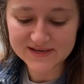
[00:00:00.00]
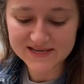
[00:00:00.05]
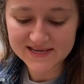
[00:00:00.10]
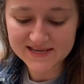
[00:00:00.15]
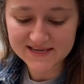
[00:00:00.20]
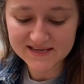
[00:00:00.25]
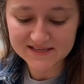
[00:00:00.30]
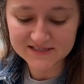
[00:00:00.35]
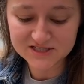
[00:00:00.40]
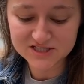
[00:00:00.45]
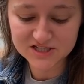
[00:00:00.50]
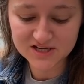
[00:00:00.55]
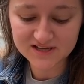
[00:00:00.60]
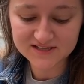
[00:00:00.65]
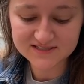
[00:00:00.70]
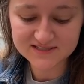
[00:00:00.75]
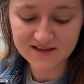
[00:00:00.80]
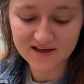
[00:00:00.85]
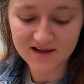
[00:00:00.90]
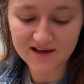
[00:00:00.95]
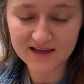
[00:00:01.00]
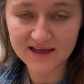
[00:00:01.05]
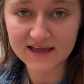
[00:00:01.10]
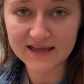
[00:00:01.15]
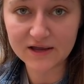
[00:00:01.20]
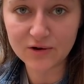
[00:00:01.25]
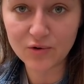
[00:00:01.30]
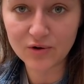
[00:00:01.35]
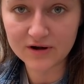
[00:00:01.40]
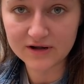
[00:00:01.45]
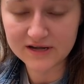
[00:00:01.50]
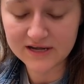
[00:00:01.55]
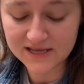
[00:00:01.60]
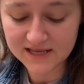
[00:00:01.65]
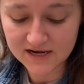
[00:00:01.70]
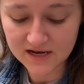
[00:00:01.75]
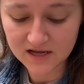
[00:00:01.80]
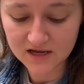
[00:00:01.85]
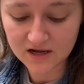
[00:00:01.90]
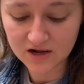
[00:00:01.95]
We just got a
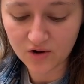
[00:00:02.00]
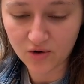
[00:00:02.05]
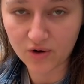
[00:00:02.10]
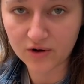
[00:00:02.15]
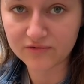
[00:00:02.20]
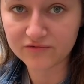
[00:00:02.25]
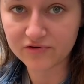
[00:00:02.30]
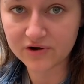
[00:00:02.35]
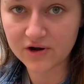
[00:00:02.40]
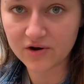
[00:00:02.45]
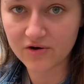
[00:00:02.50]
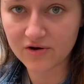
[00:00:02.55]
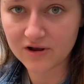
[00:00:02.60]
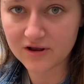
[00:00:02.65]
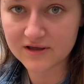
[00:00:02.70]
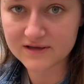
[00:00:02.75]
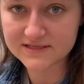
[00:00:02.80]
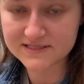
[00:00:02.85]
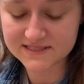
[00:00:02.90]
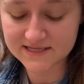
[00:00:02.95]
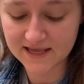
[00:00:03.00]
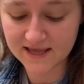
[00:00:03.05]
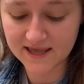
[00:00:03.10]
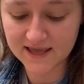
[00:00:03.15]
gordita con frijoles